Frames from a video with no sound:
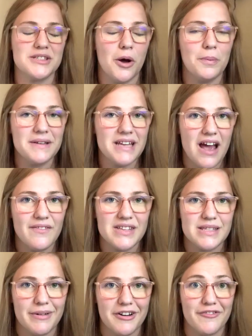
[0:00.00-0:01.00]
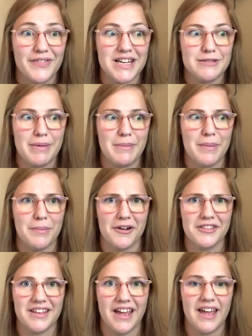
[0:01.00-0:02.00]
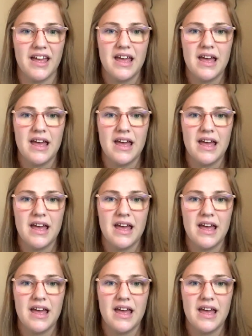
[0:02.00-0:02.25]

hoping to have the sweater finished by my birthday,